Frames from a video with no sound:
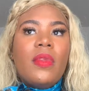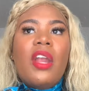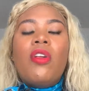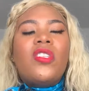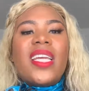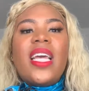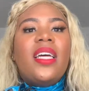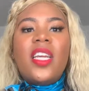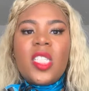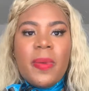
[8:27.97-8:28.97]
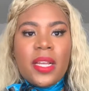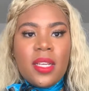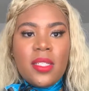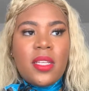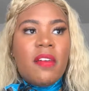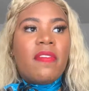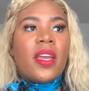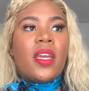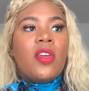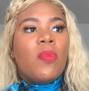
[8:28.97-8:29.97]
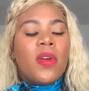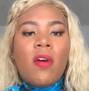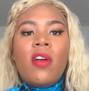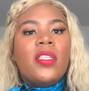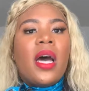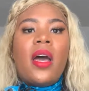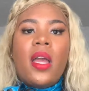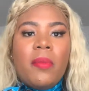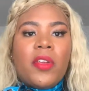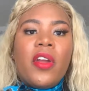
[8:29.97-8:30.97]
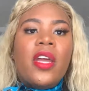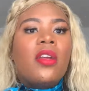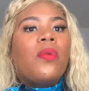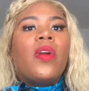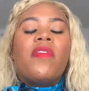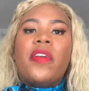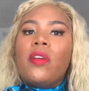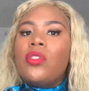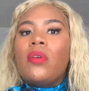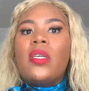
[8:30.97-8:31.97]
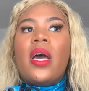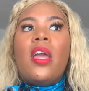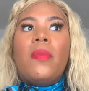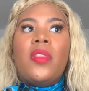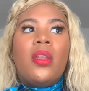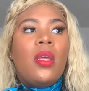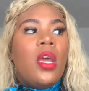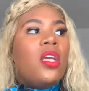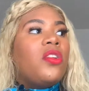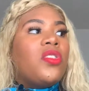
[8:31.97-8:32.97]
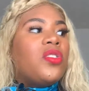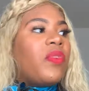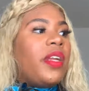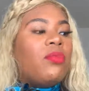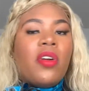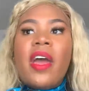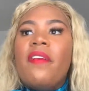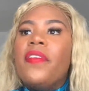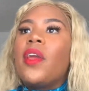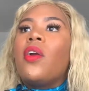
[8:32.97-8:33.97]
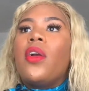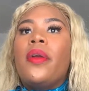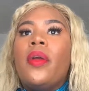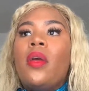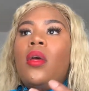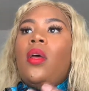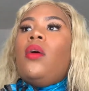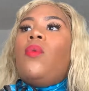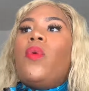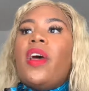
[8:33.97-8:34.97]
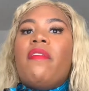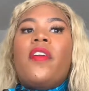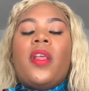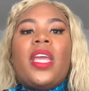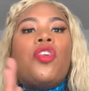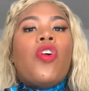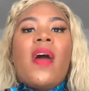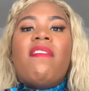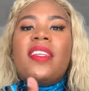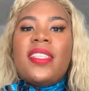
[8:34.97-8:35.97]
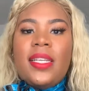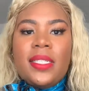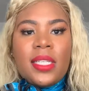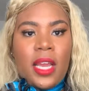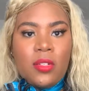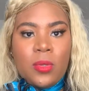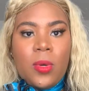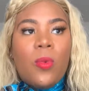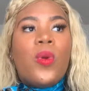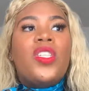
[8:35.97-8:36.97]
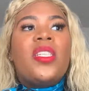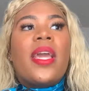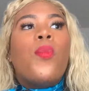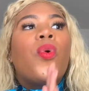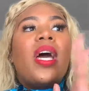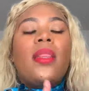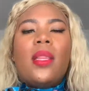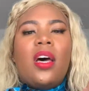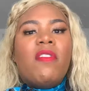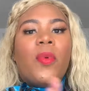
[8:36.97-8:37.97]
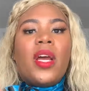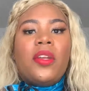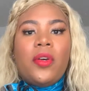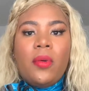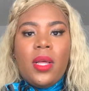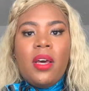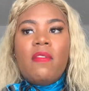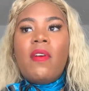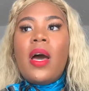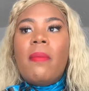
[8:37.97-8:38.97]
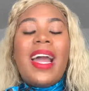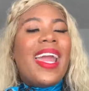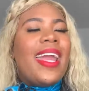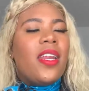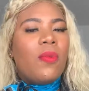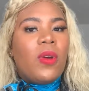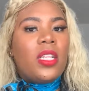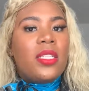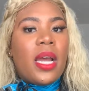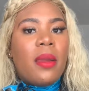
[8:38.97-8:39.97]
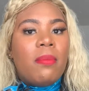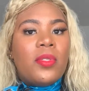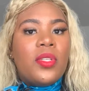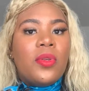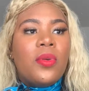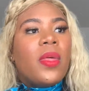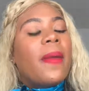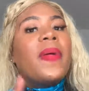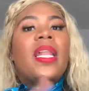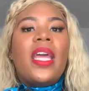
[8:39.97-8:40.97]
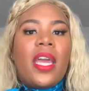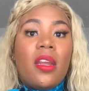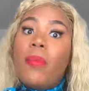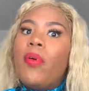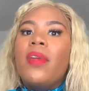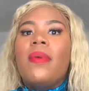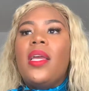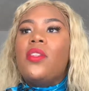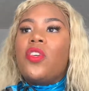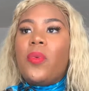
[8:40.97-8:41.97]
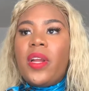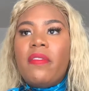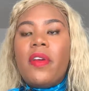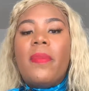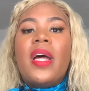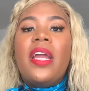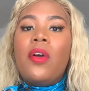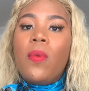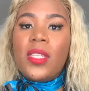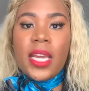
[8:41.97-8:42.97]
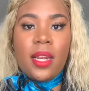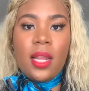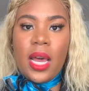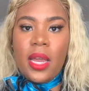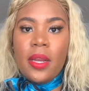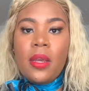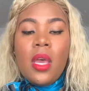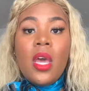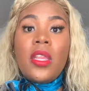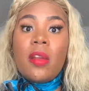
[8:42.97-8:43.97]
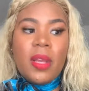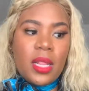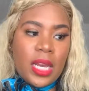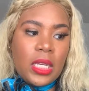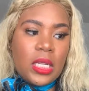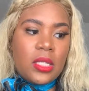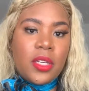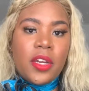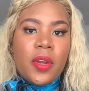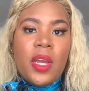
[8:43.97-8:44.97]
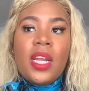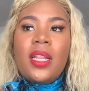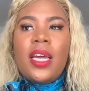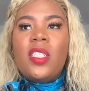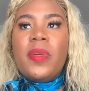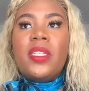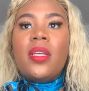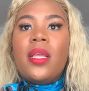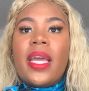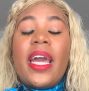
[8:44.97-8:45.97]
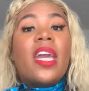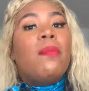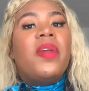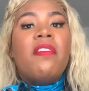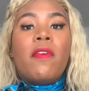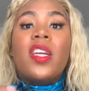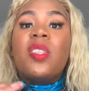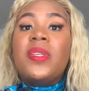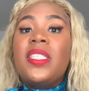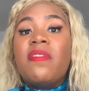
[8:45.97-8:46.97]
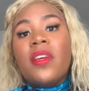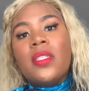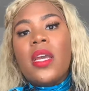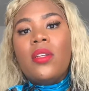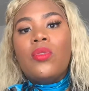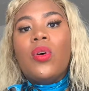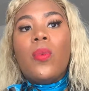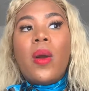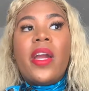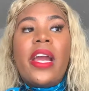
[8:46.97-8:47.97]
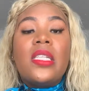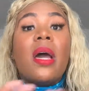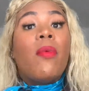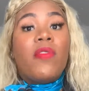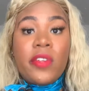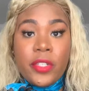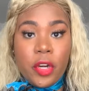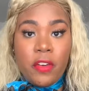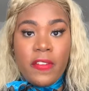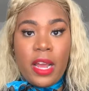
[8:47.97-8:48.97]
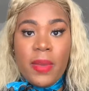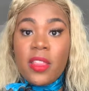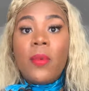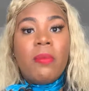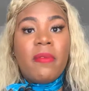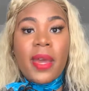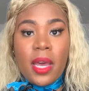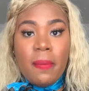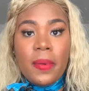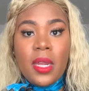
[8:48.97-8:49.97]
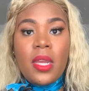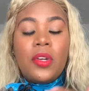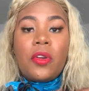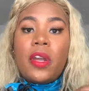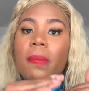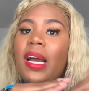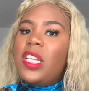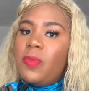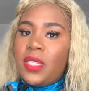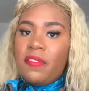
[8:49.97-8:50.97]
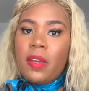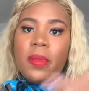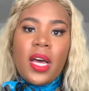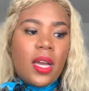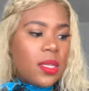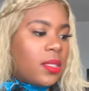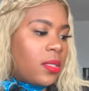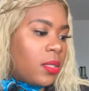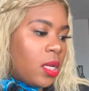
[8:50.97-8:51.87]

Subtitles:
I don't know, it's like the unexpected stuff. Like you'll be on time and you're heading to work for your show time, and then there's this random traffic or whatever, and like you don't have a set schedule, which is like what I love and what I don't love. I hate it when it's time to like plan appointments or whatever, but I know once I get a line, that'll be a lot easier. And a line is basically like I can bid for a specific schedule, whereas I'm on reserve and I'm at the whim of my company during my specific blocks.